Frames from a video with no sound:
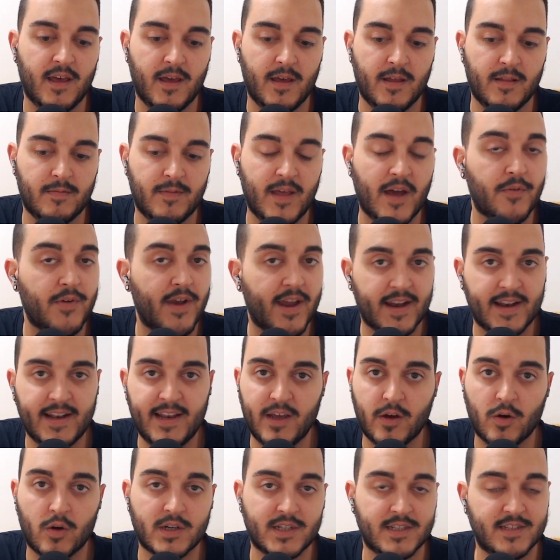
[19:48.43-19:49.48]

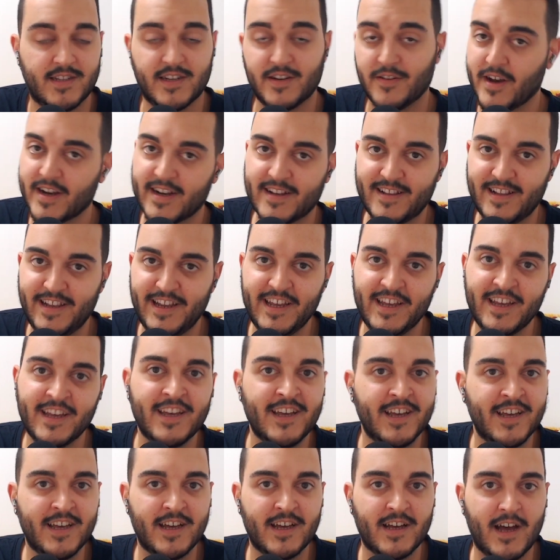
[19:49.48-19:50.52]
directly or indirectly
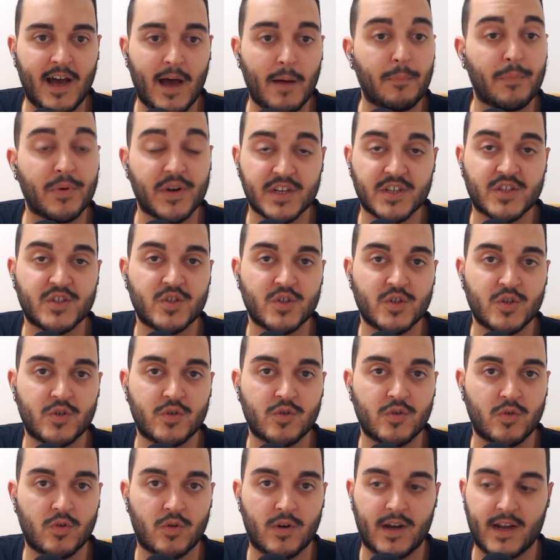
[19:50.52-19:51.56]
a
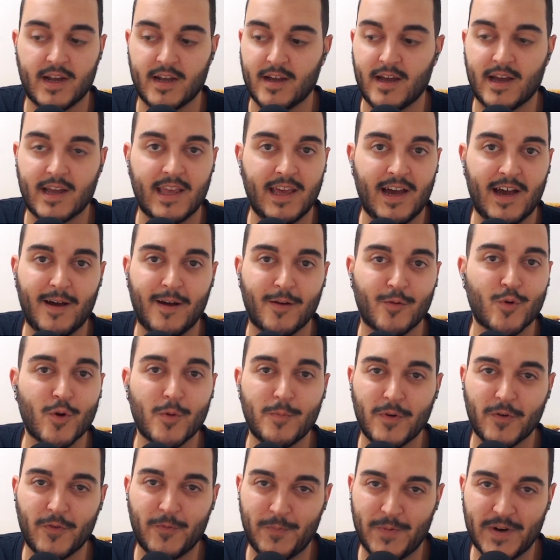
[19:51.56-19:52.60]
person or a
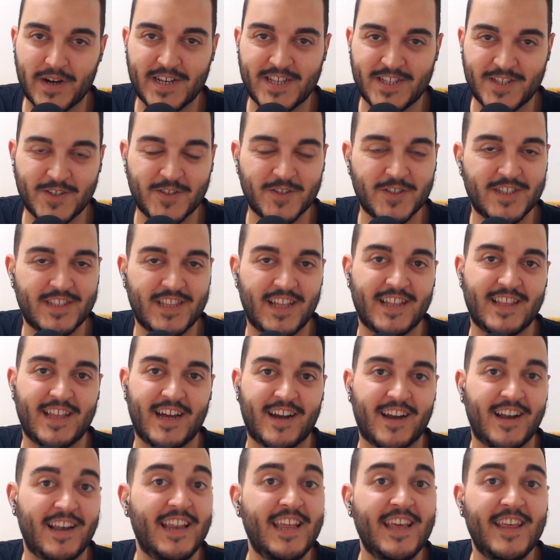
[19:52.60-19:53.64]
group of persons that
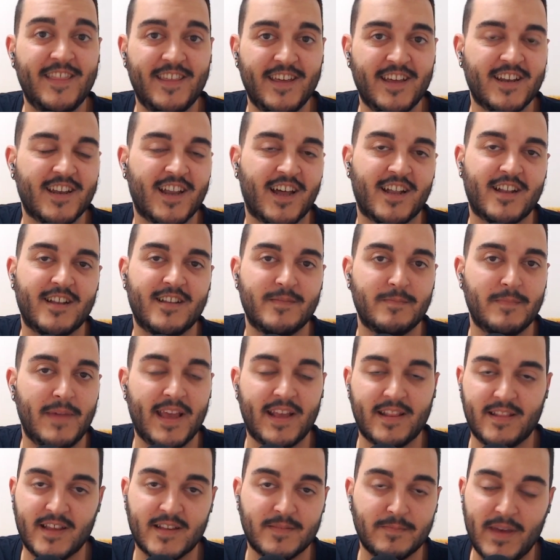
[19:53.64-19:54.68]
are leading and
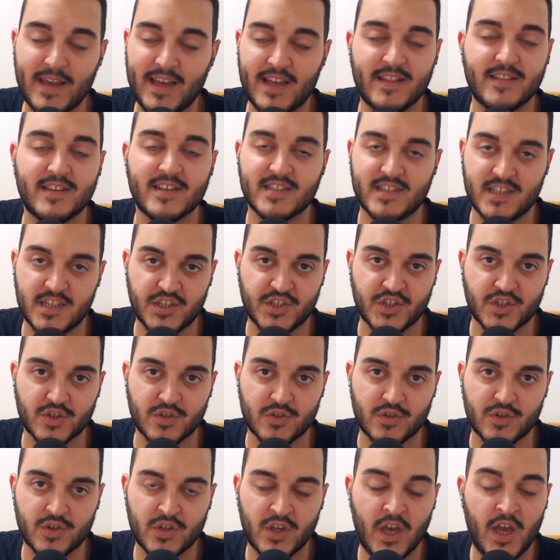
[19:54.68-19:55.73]
making
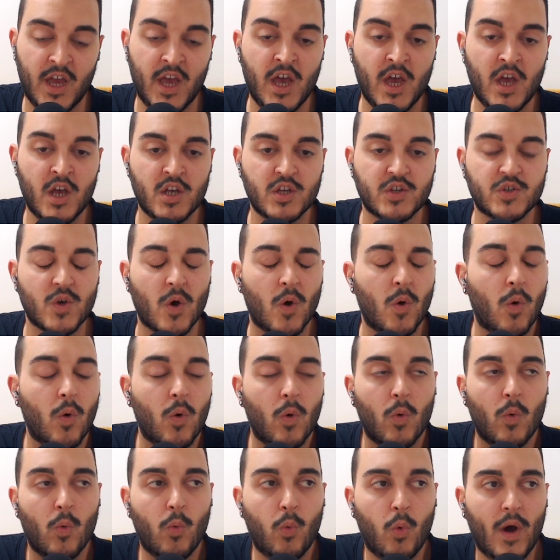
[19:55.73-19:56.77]
decisions. So
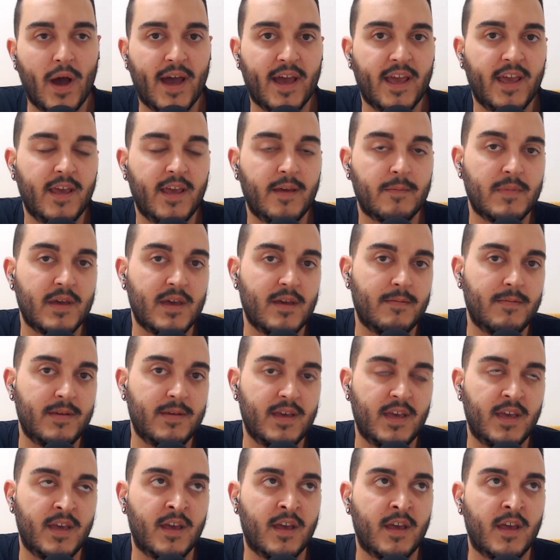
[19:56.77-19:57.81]
why
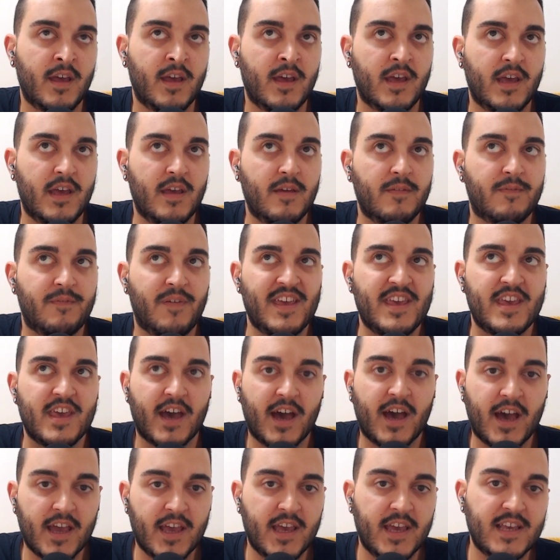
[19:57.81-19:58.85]
maybe if
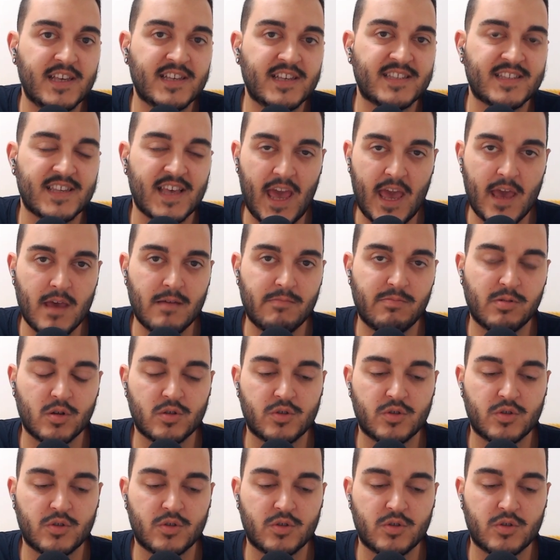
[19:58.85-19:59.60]
AI is able